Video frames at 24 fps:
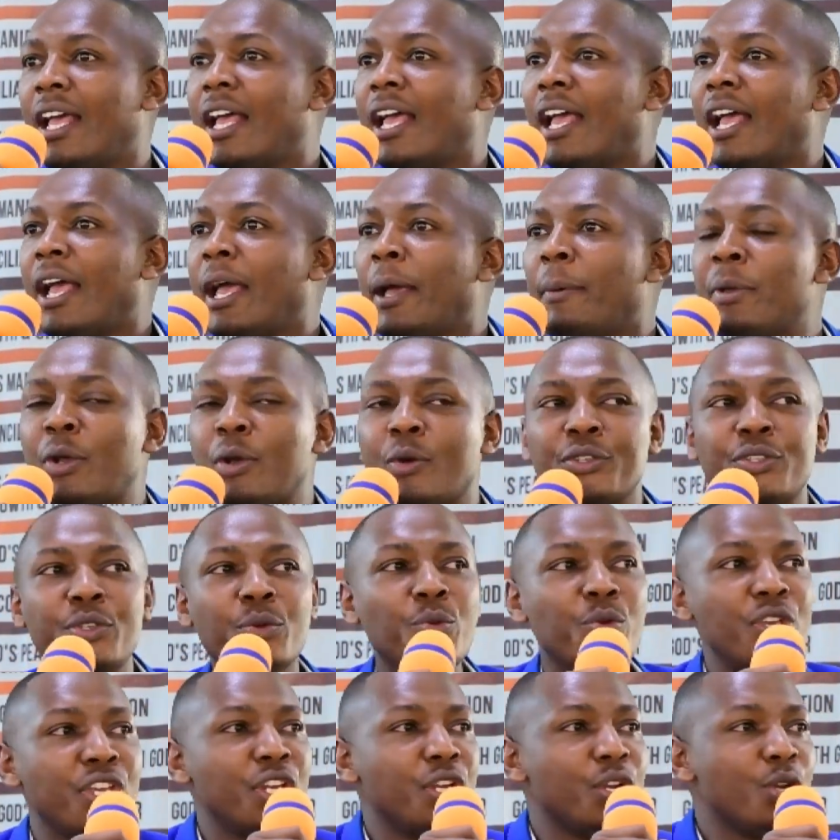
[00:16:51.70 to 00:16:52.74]
Because
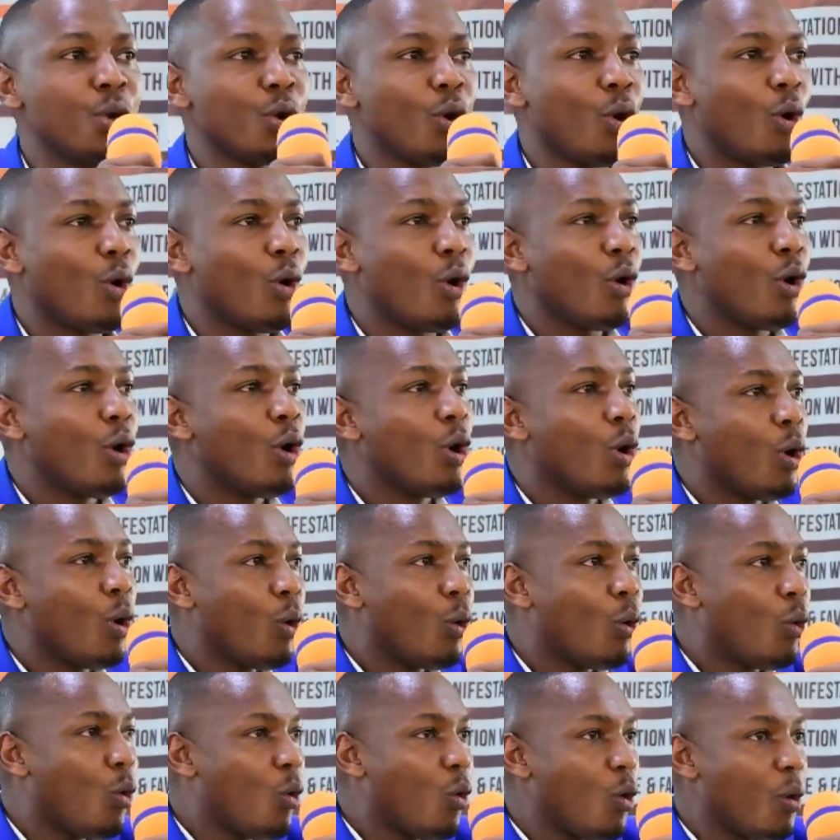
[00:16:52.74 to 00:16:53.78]
we know
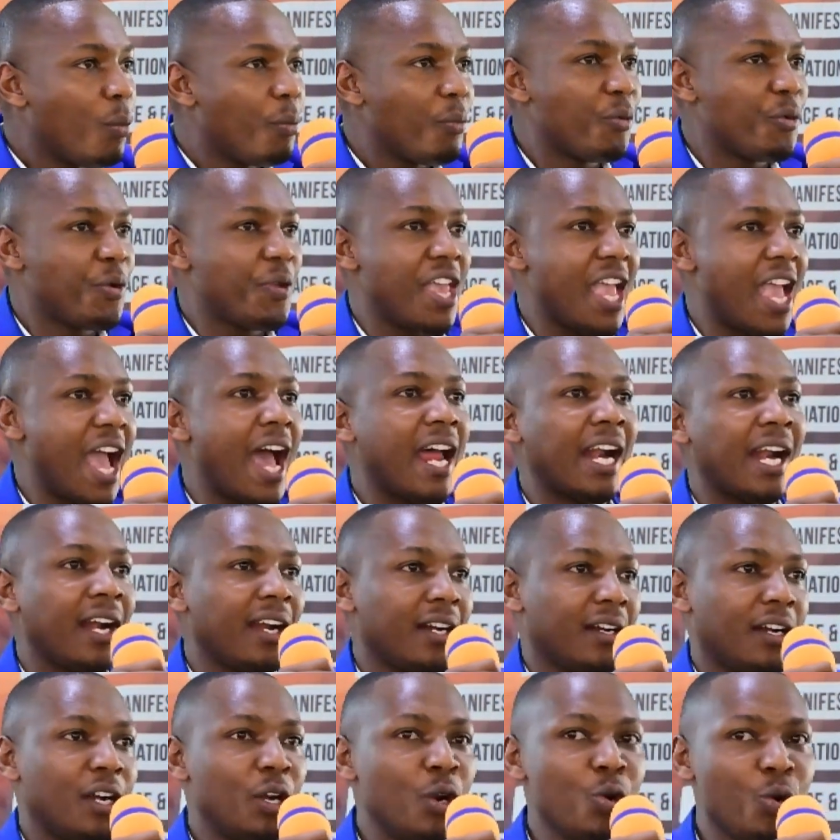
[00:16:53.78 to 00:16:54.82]
whom we are
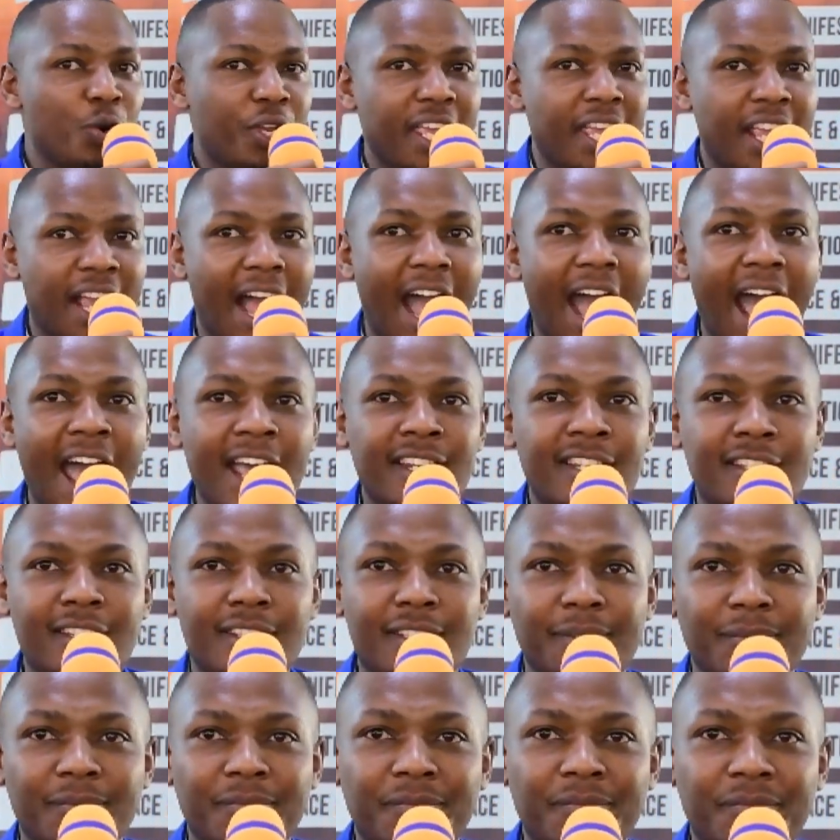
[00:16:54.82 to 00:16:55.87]
looking at.
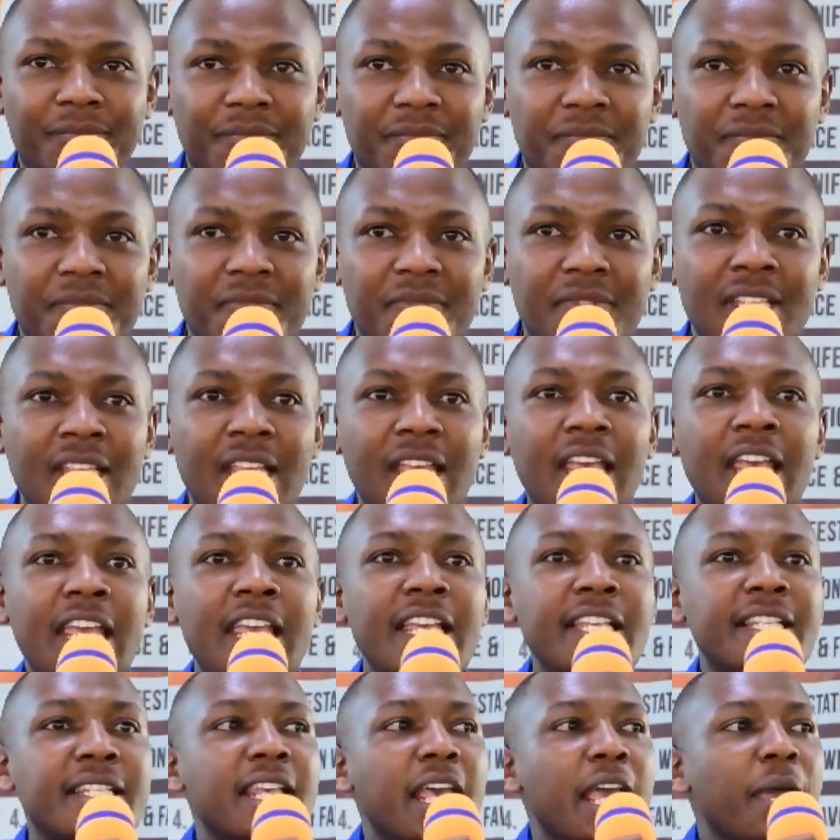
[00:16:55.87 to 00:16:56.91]

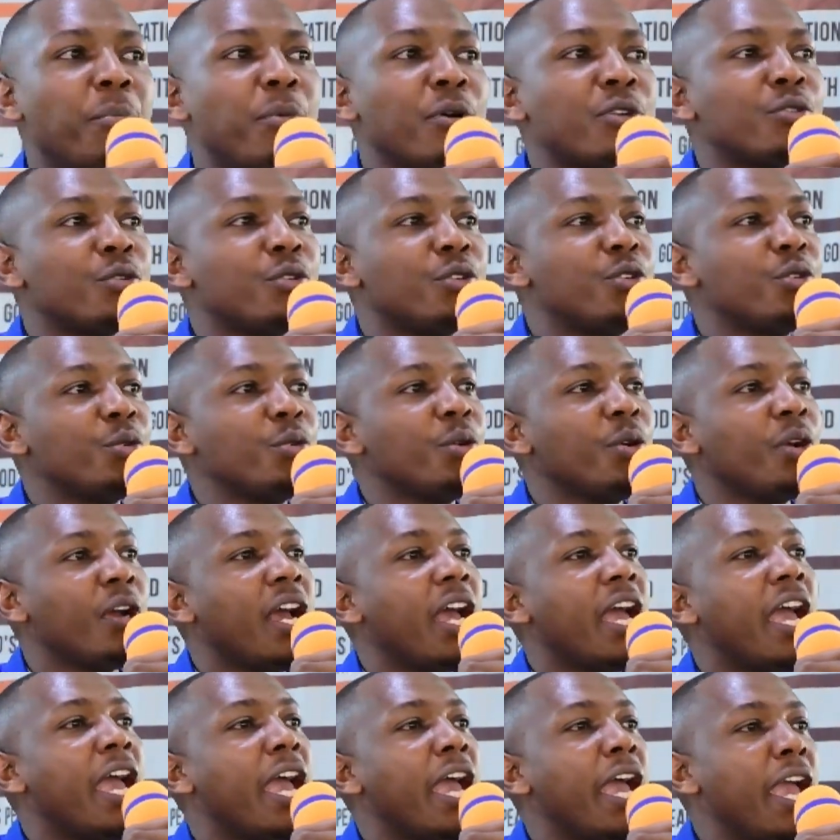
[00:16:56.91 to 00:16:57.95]
He's able to do
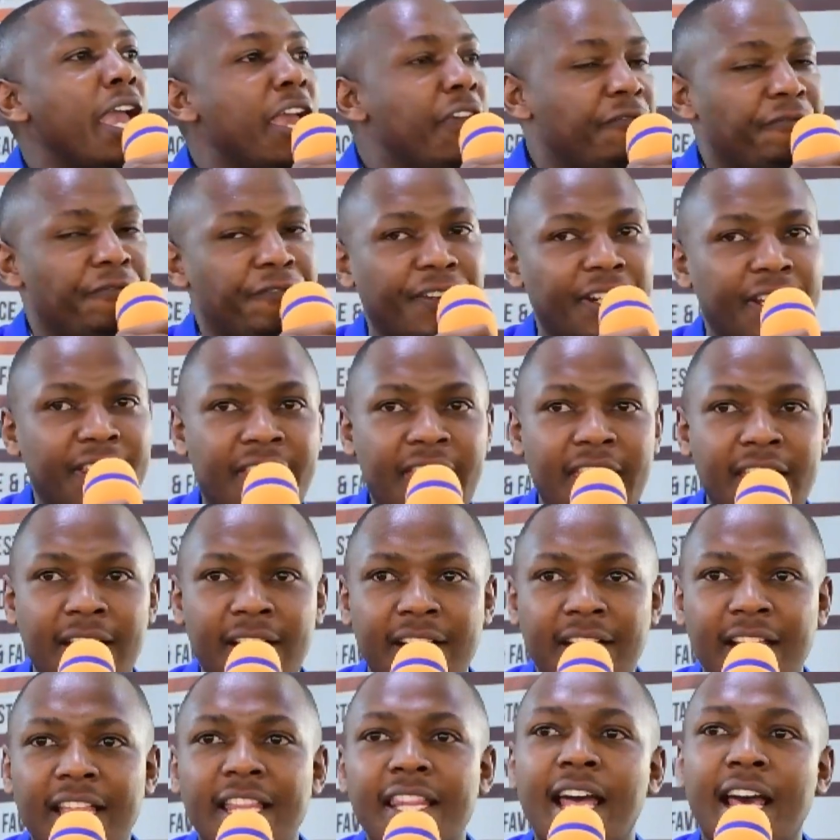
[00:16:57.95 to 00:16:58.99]
everything
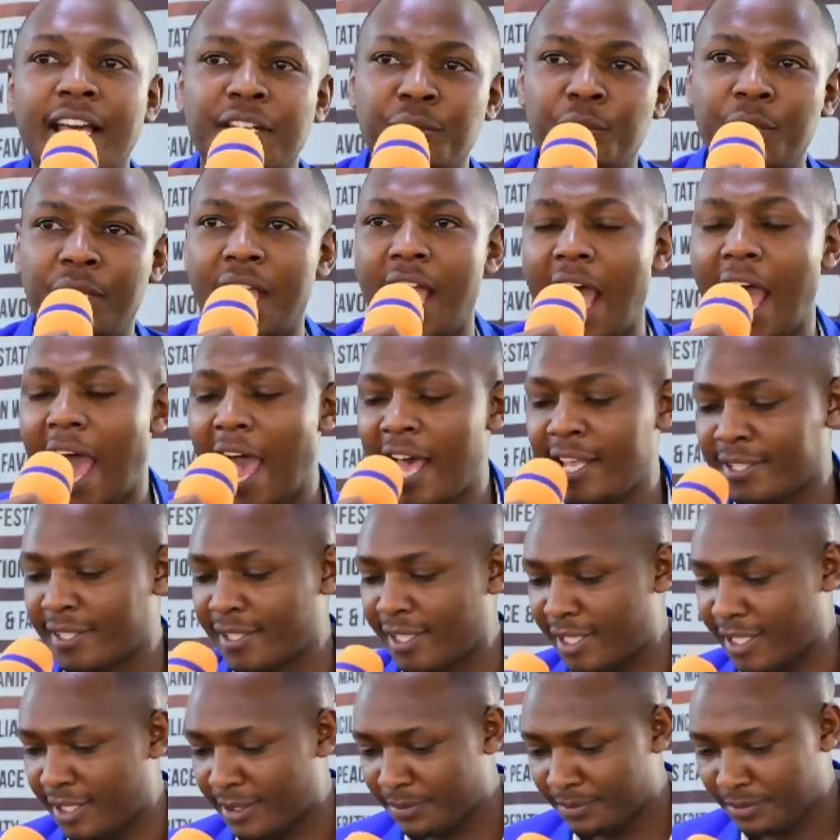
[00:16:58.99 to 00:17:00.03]
that we ask,
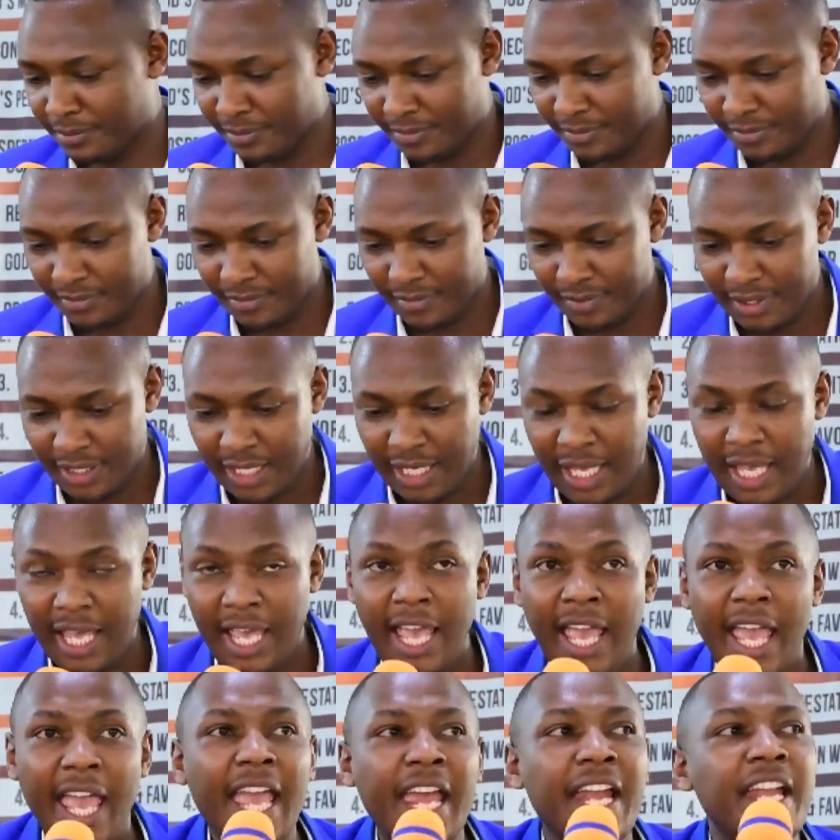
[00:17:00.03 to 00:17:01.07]

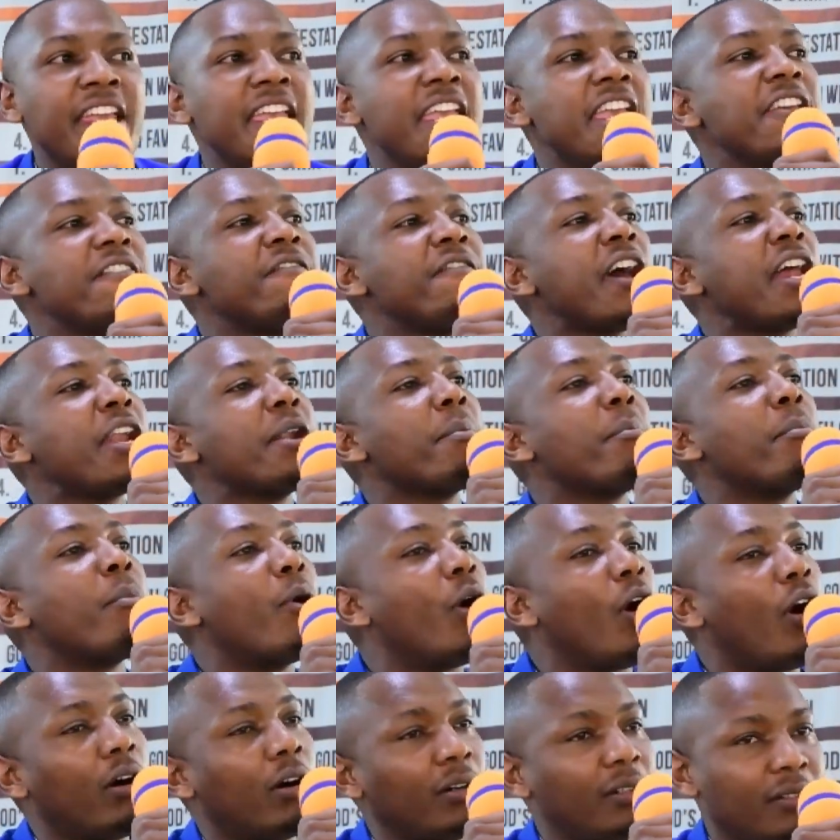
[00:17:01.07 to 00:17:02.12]
and even
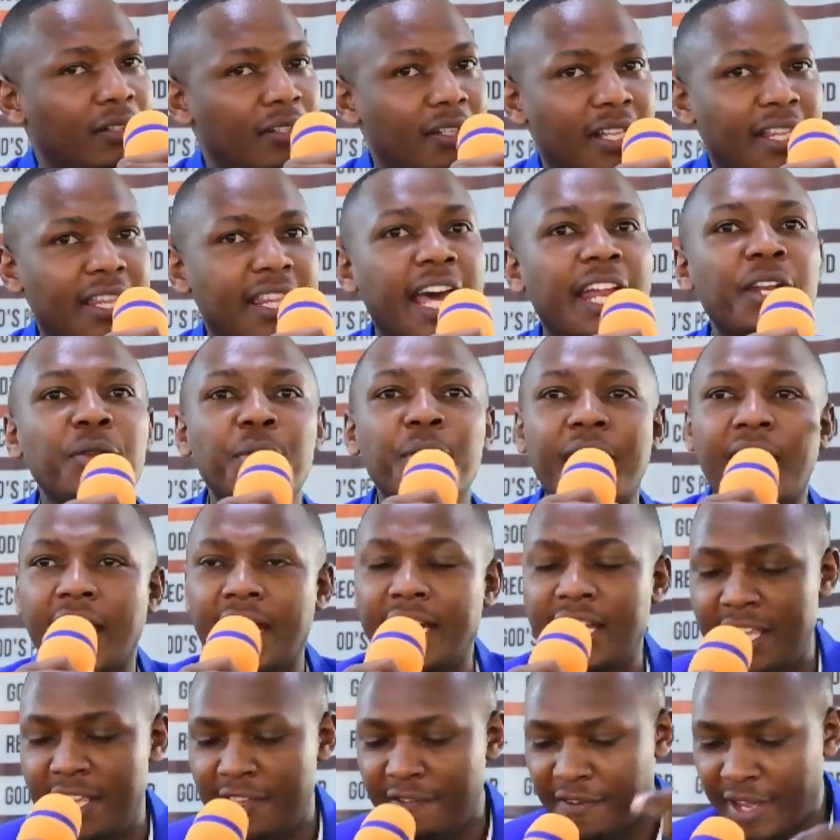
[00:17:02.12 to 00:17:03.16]
more than we can
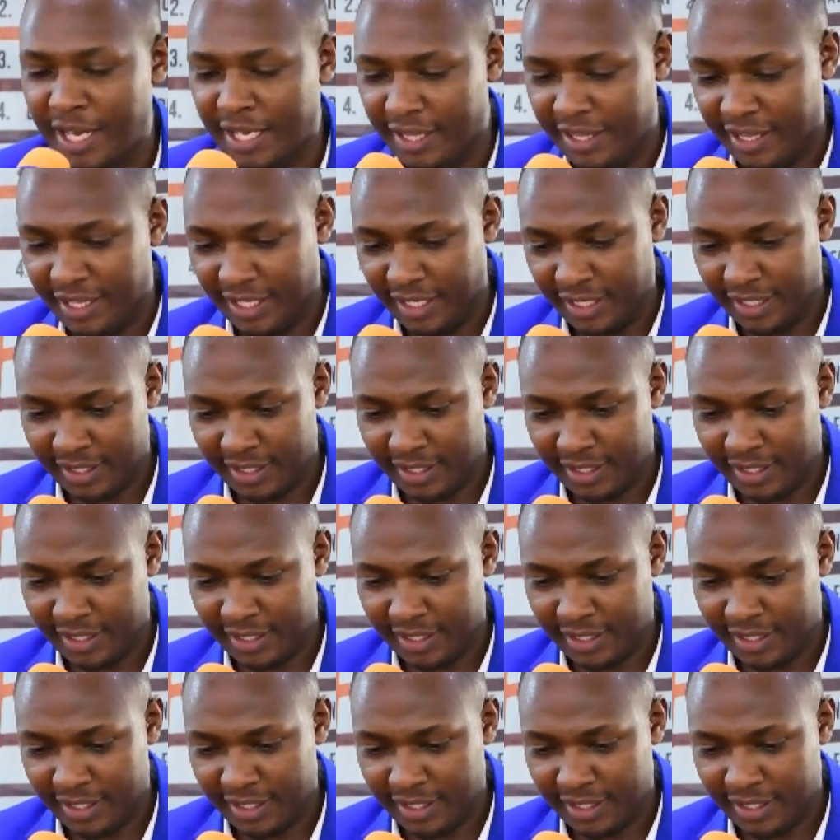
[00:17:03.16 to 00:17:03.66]
even think.